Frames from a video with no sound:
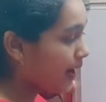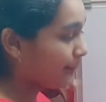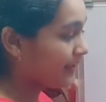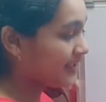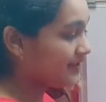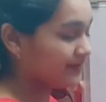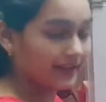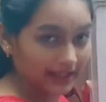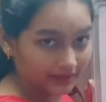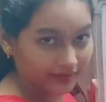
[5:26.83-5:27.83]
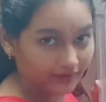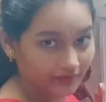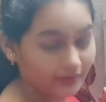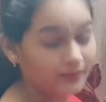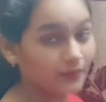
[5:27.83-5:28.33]
plus 5,
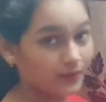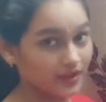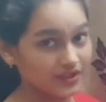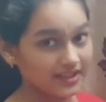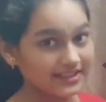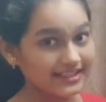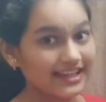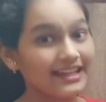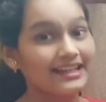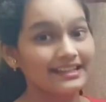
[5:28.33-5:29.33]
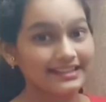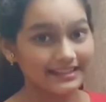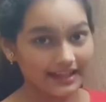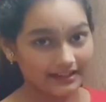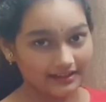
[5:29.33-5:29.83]
which is
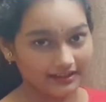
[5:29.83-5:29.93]
10.